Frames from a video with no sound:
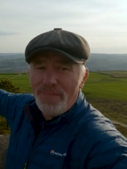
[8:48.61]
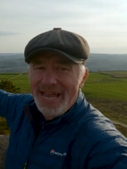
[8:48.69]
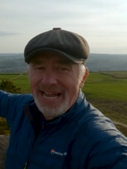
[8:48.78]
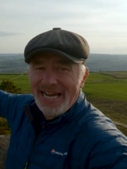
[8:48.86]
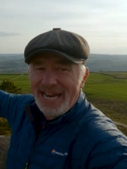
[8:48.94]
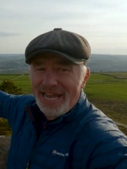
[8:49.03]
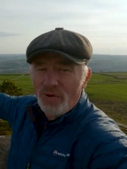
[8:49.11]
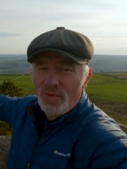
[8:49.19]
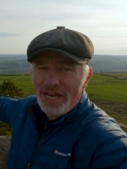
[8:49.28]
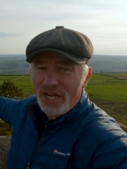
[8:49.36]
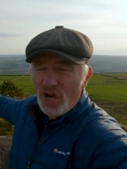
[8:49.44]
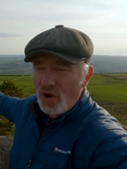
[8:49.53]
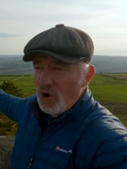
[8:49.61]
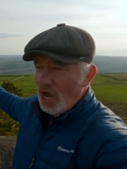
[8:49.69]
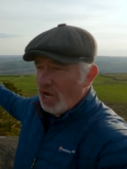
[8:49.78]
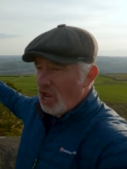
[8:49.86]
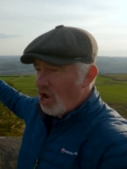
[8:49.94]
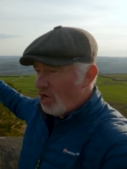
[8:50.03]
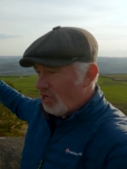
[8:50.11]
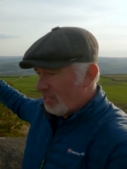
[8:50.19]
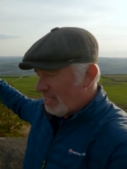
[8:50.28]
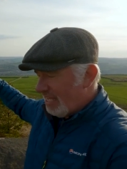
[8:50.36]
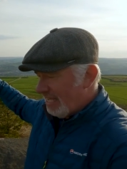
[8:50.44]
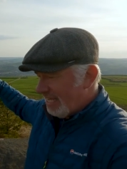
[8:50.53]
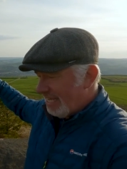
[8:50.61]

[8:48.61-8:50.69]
Bingley. We go along the